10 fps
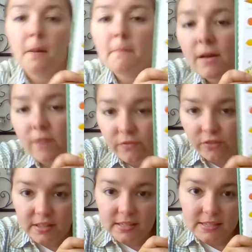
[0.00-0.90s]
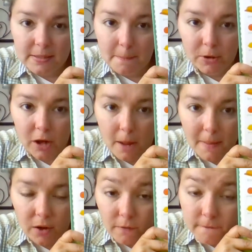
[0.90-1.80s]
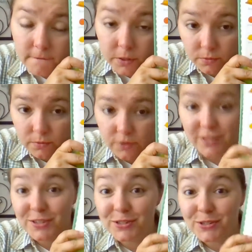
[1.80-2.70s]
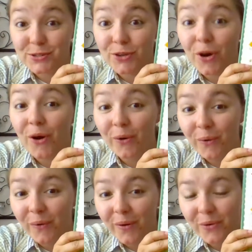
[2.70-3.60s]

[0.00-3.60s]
My reference book about food. This is so